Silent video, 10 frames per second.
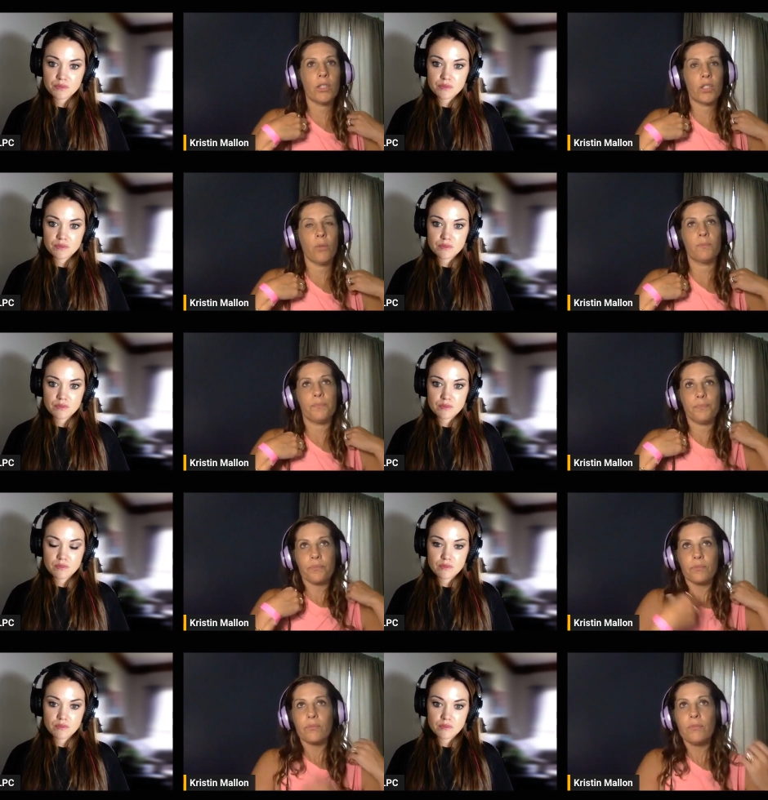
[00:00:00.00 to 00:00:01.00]
Speaker 1: so
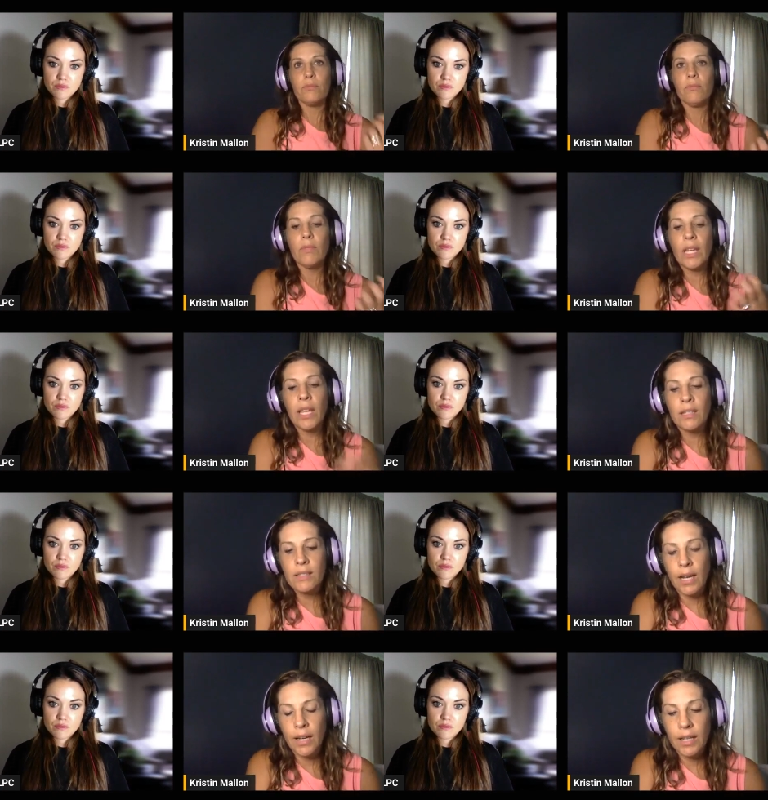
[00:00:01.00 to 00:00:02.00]

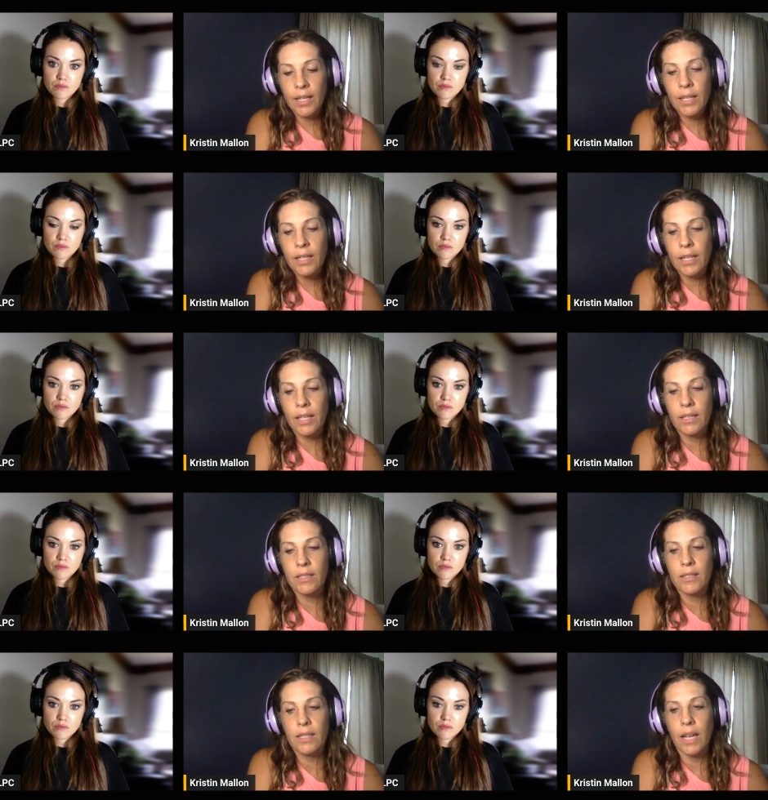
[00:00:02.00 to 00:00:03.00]
anxiety
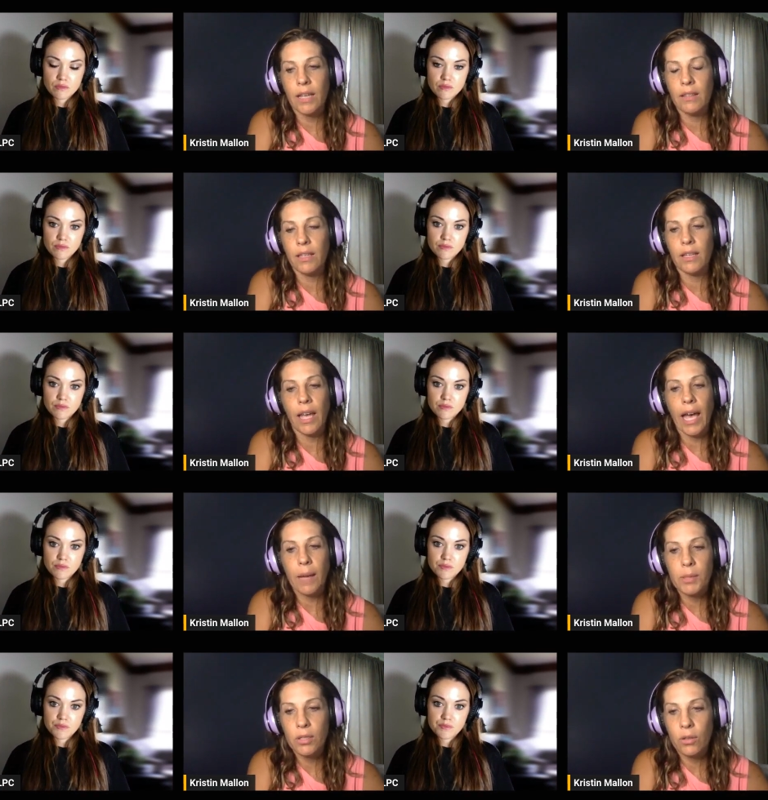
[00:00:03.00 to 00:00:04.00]
is, I think,
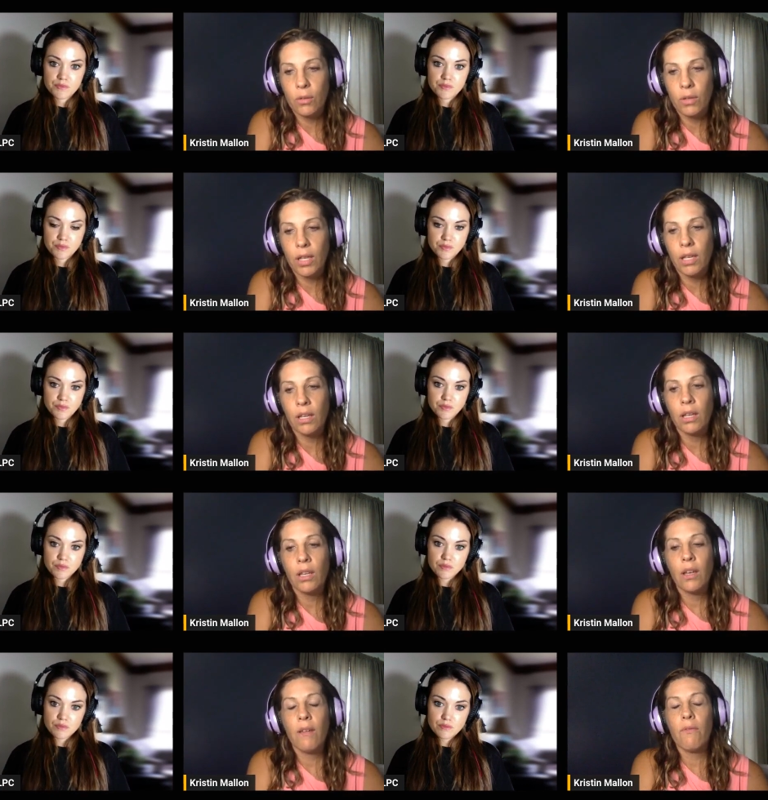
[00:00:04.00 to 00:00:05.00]
absolutely
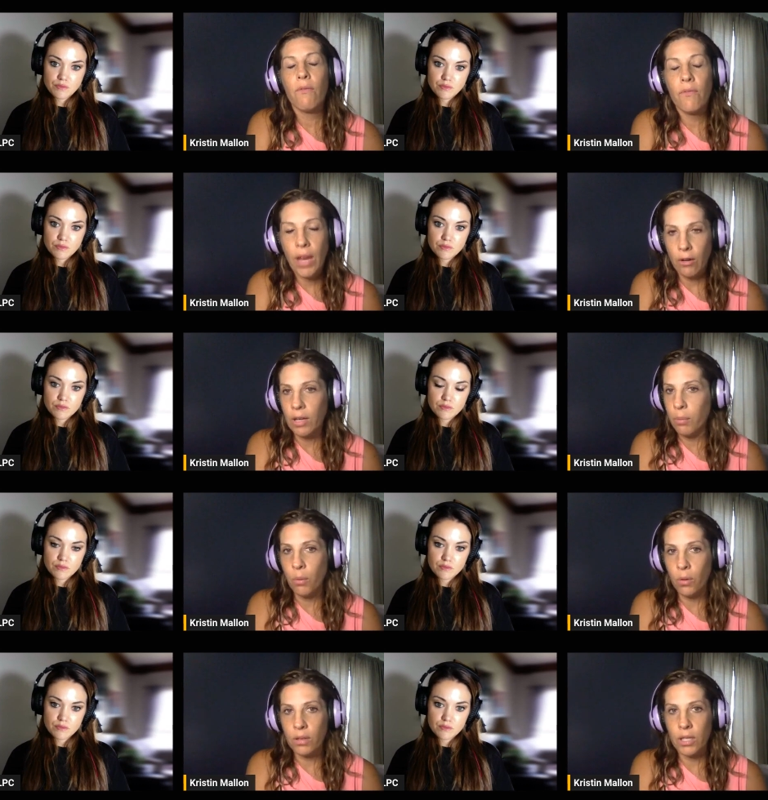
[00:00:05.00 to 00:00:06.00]
very
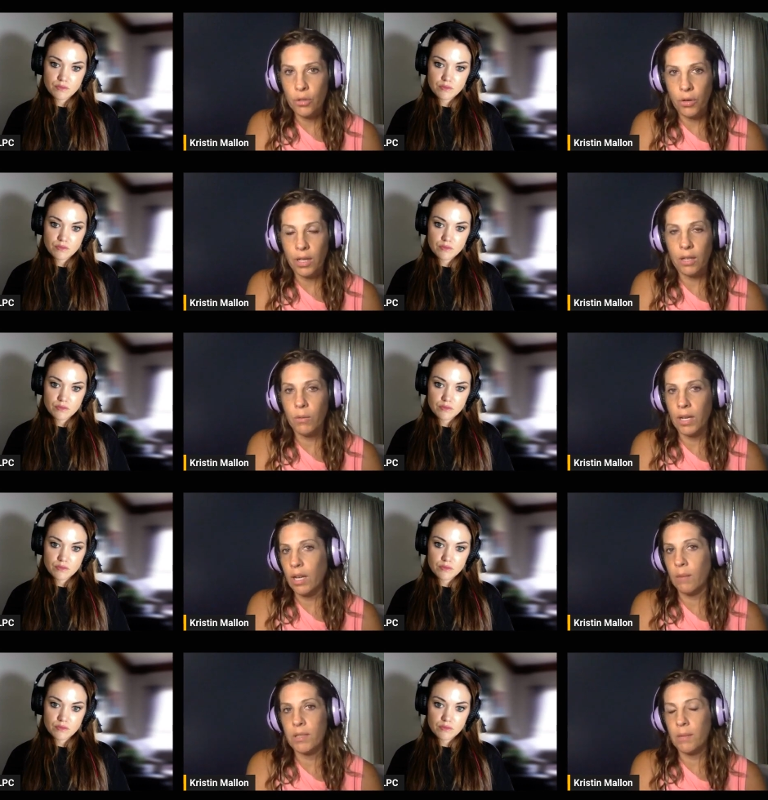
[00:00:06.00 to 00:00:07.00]
poorly treated when it
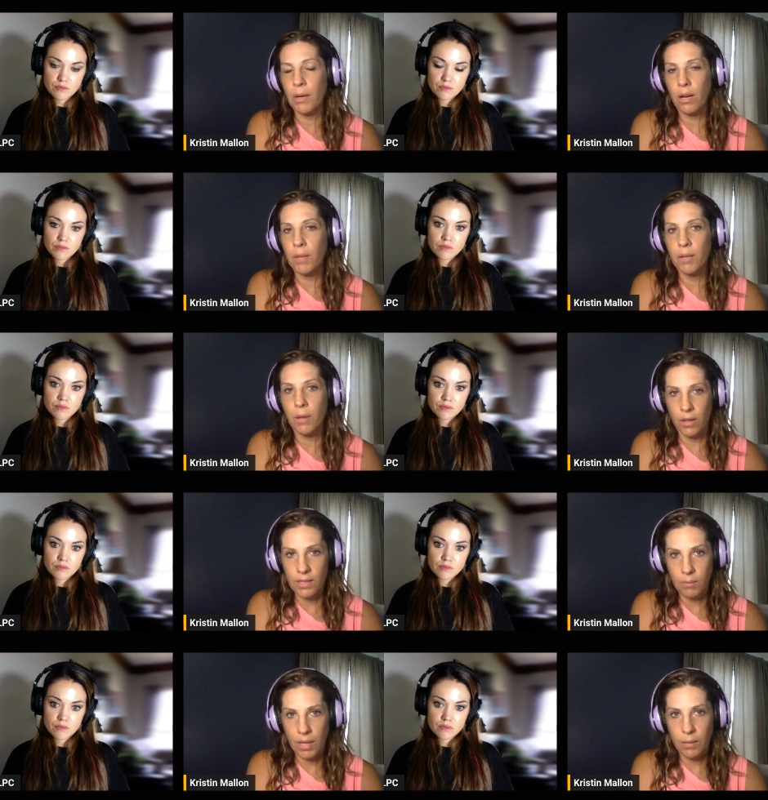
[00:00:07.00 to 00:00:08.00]
comes to perimenopause
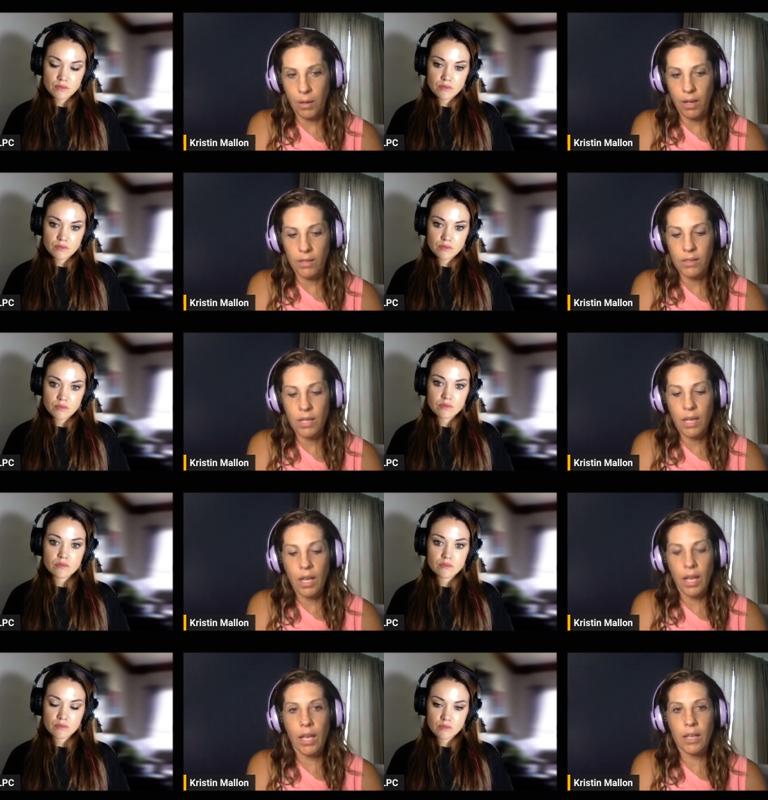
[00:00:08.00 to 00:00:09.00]
and menopause.
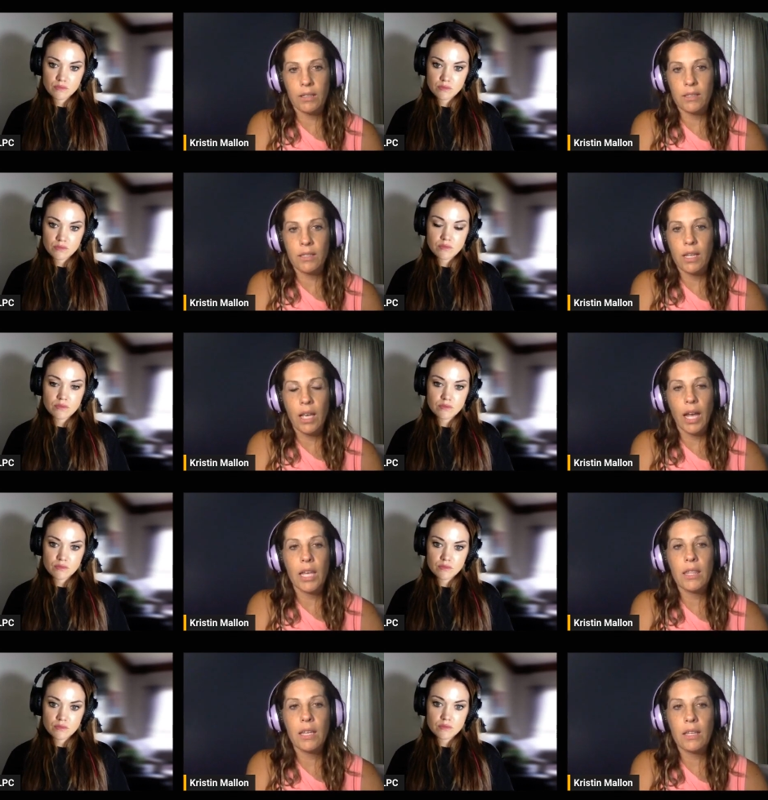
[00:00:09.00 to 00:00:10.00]
And I
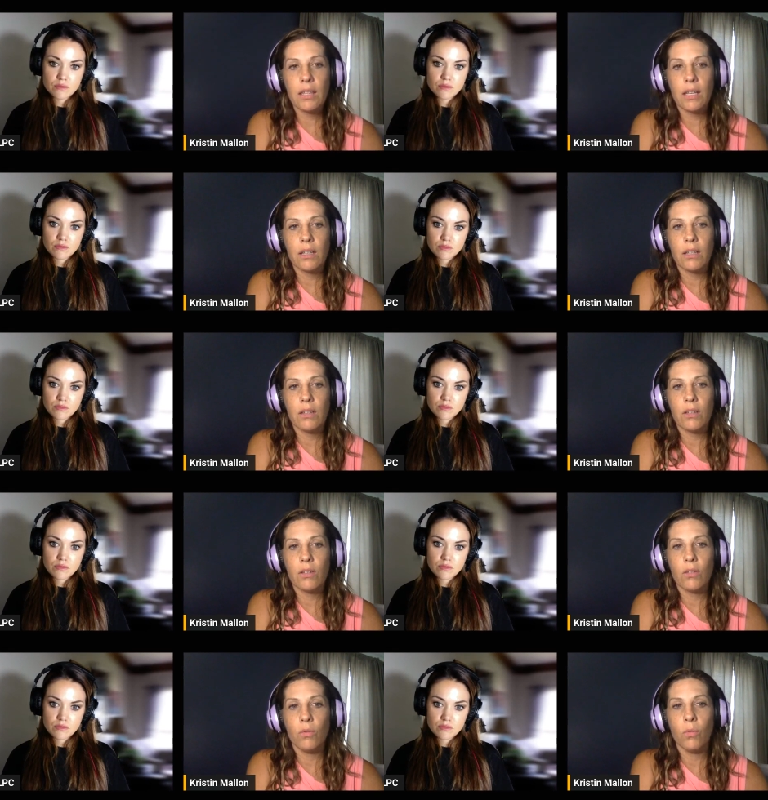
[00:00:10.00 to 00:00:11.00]
think that
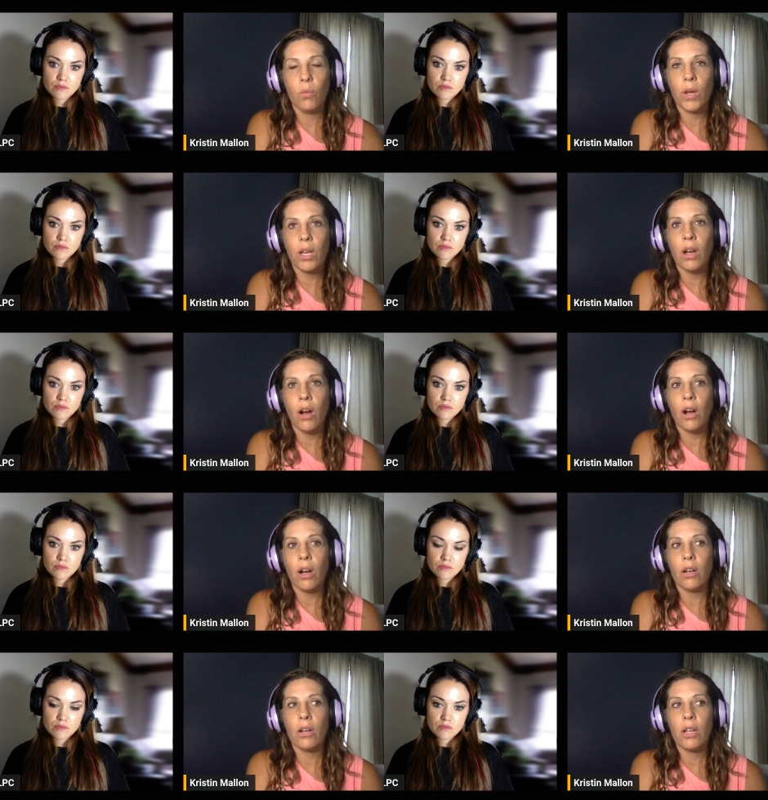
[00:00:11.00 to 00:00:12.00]
we
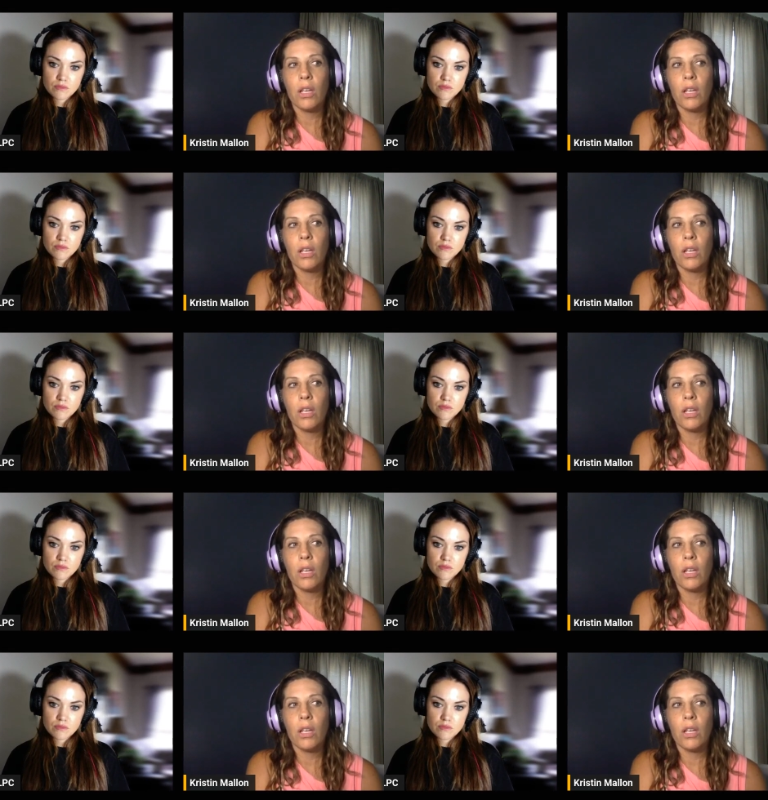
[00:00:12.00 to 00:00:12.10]
are